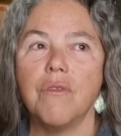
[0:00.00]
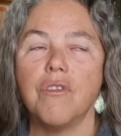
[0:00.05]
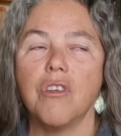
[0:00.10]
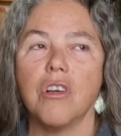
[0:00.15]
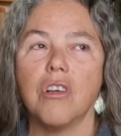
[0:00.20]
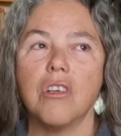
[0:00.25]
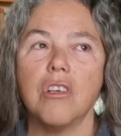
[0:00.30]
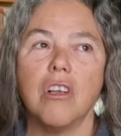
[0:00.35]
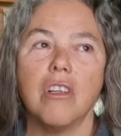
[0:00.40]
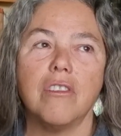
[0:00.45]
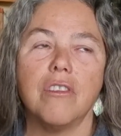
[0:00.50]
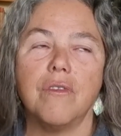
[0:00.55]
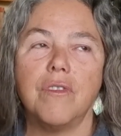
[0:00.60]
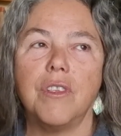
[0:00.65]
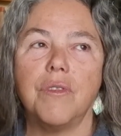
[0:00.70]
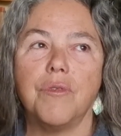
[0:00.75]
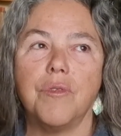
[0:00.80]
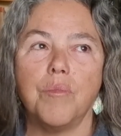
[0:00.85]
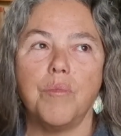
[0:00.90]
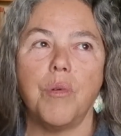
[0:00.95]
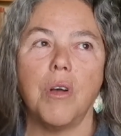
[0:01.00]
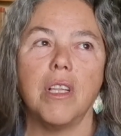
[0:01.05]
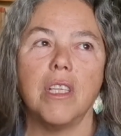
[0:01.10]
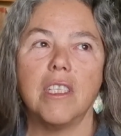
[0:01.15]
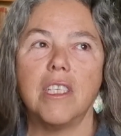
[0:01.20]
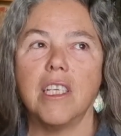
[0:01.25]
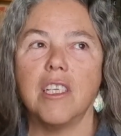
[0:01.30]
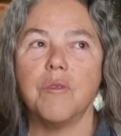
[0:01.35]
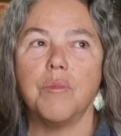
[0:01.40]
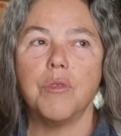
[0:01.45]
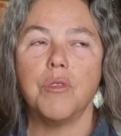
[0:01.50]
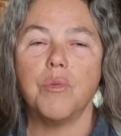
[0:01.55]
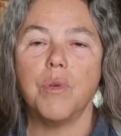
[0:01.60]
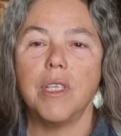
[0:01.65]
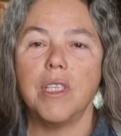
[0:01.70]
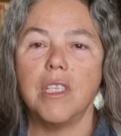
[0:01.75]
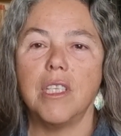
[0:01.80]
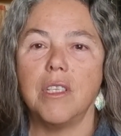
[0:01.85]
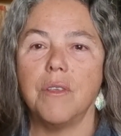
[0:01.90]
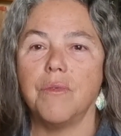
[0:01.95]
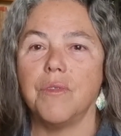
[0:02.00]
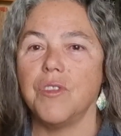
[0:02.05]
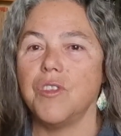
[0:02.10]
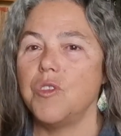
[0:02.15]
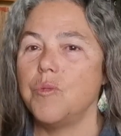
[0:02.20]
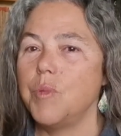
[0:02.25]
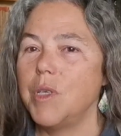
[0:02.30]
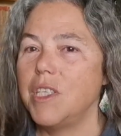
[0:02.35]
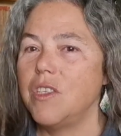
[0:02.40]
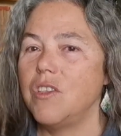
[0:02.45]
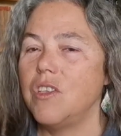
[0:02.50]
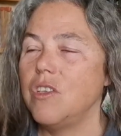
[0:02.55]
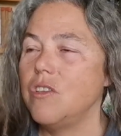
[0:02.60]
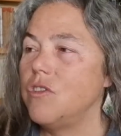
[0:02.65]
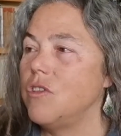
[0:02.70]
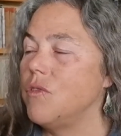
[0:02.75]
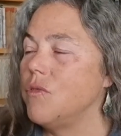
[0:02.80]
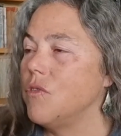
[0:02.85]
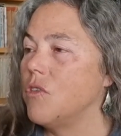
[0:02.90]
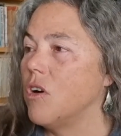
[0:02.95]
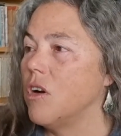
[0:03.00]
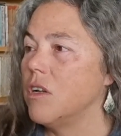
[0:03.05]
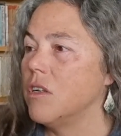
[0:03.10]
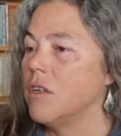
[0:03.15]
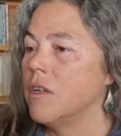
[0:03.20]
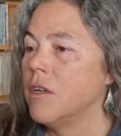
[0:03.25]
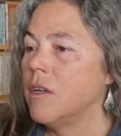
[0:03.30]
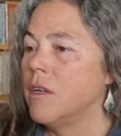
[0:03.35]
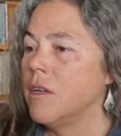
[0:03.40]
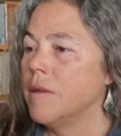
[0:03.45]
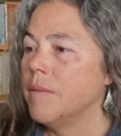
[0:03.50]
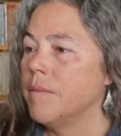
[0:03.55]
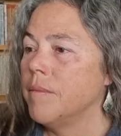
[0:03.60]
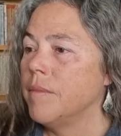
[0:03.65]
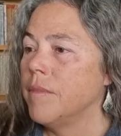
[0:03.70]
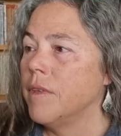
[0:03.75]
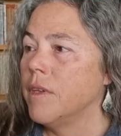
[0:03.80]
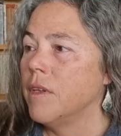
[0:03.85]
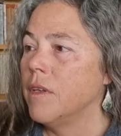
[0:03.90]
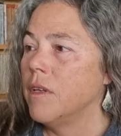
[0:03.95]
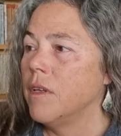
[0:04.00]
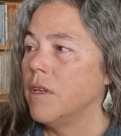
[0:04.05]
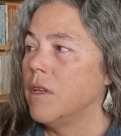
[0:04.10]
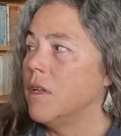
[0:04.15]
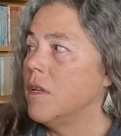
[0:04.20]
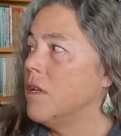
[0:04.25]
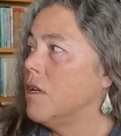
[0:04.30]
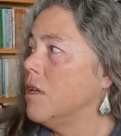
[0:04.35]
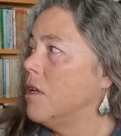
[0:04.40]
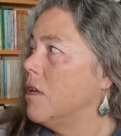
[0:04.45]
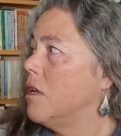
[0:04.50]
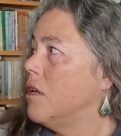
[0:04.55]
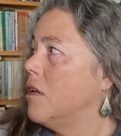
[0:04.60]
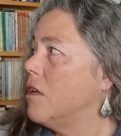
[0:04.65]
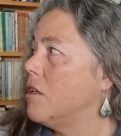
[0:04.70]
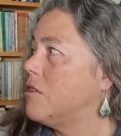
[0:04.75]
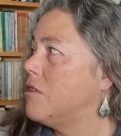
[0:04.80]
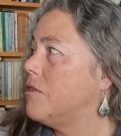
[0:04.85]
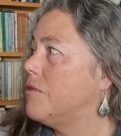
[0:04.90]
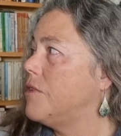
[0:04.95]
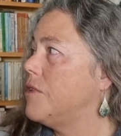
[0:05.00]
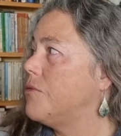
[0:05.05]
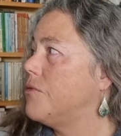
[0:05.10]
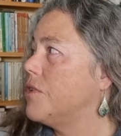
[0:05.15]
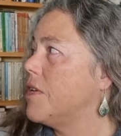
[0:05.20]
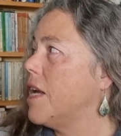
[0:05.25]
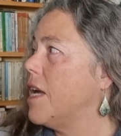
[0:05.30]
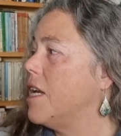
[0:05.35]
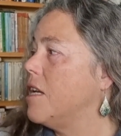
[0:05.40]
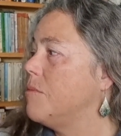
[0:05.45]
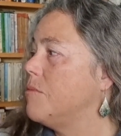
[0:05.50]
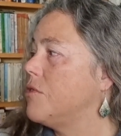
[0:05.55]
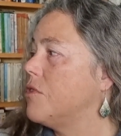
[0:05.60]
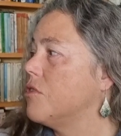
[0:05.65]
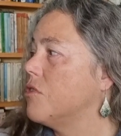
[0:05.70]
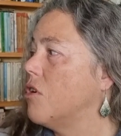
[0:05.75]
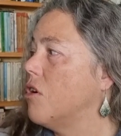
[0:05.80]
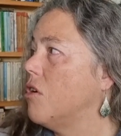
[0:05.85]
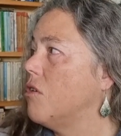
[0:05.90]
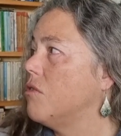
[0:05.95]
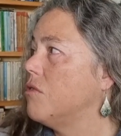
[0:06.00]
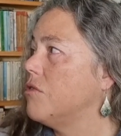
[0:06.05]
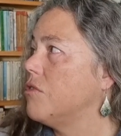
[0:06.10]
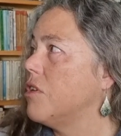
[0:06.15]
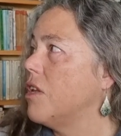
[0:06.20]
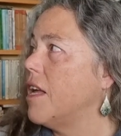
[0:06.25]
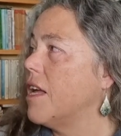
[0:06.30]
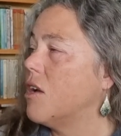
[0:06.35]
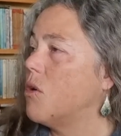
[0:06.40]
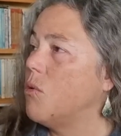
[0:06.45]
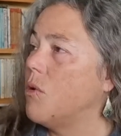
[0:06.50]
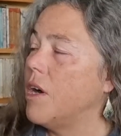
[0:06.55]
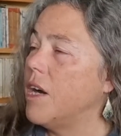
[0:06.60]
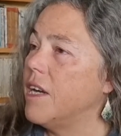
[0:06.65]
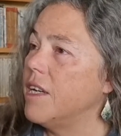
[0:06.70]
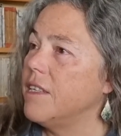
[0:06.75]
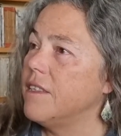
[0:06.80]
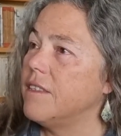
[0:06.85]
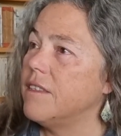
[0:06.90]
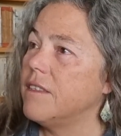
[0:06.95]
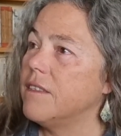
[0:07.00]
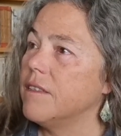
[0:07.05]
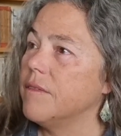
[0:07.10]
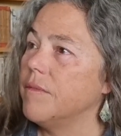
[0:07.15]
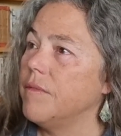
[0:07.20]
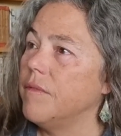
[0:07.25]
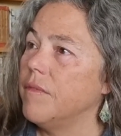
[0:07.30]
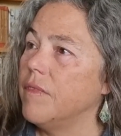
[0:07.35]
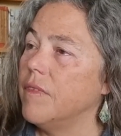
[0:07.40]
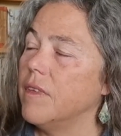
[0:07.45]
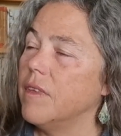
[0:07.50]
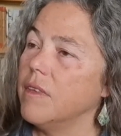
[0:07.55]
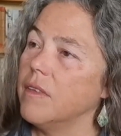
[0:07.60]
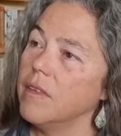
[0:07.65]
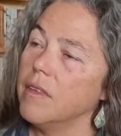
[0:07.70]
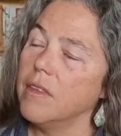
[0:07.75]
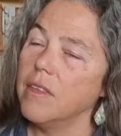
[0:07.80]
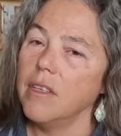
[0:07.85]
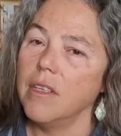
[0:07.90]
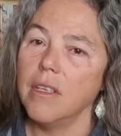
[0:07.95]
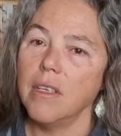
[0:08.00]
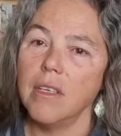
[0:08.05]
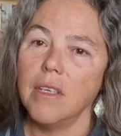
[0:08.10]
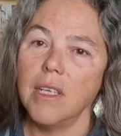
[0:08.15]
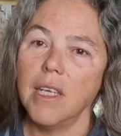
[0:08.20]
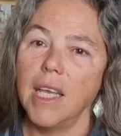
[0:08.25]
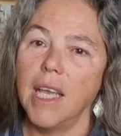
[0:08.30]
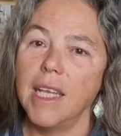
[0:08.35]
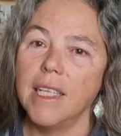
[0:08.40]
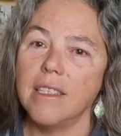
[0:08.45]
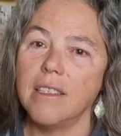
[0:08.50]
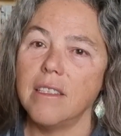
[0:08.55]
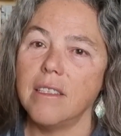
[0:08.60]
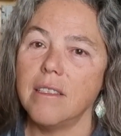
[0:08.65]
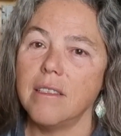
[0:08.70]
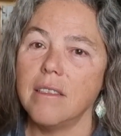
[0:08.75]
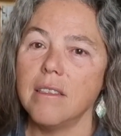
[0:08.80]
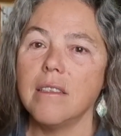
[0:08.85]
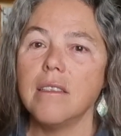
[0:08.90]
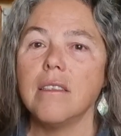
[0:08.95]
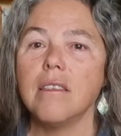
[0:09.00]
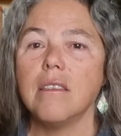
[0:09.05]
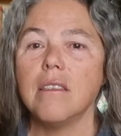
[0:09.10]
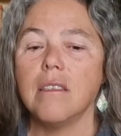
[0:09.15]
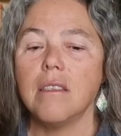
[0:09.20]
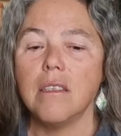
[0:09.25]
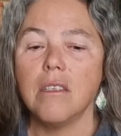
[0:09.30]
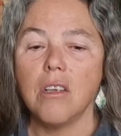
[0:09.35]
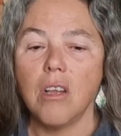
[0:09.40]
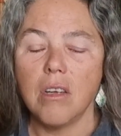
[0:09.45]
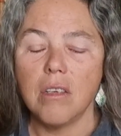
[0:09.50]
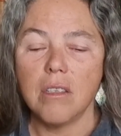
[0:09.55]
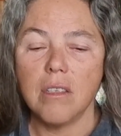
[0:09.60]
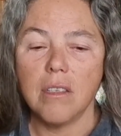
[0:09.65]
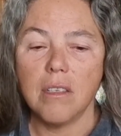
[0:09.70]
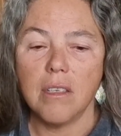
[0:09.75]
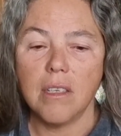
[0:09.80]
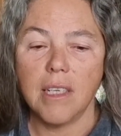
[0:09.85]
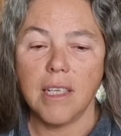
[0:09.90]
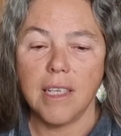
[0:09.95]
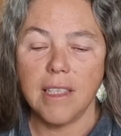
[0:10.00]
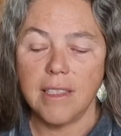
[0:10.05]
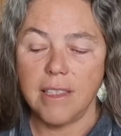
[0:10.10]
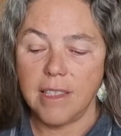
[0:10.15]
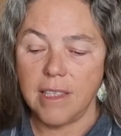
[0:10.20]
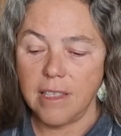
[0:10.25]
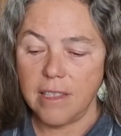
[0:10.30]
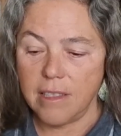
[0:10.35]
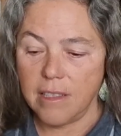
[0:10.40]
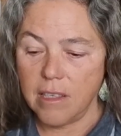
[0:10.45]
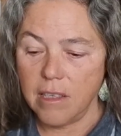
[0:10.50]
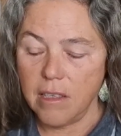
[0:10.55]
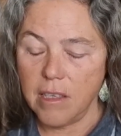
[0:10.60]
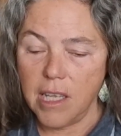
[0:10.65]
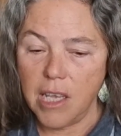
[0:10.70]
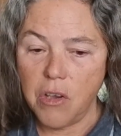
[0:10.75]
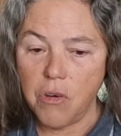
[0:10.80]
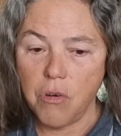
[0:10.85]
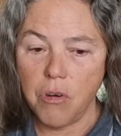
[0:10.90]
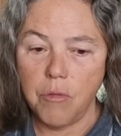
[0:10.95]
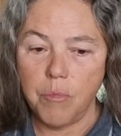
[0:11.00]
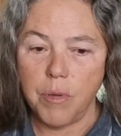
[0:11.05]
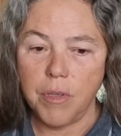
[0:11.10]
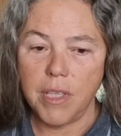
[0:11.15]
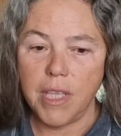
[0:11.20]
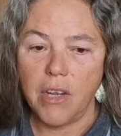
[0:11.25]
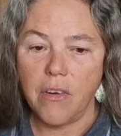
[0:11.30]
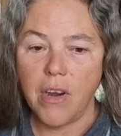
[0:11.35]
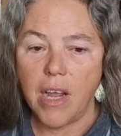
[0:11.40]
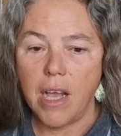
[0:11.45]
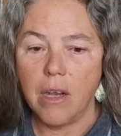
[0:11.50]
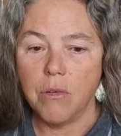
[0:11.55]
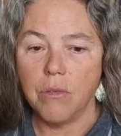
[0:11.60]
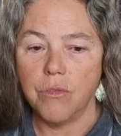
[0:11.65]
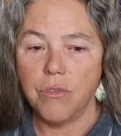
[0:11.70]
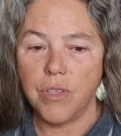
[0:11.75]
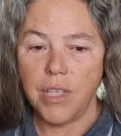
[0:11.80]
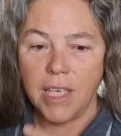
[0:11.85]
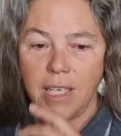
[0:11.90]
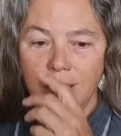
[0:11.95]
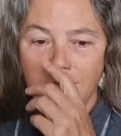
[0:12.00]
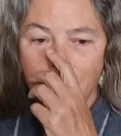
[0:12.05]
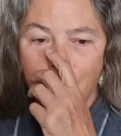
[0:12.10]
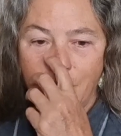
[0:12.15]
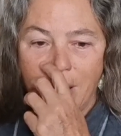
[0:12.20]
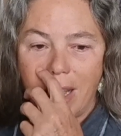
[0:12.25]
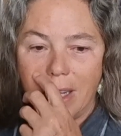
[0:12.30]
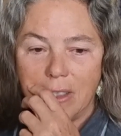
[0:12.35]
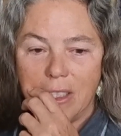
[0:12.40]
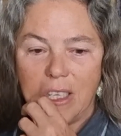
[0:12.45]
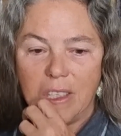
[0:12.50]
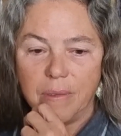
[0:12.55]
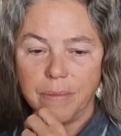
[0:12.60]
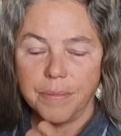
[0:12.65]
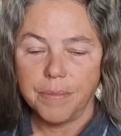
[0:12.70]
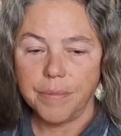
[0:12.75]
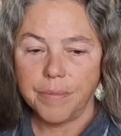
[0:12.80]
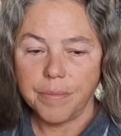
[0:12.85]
You've got lots of different politics between the different species. You've got lots of different aims and goals. Likewise, it's not consistently good, but there are good things about it.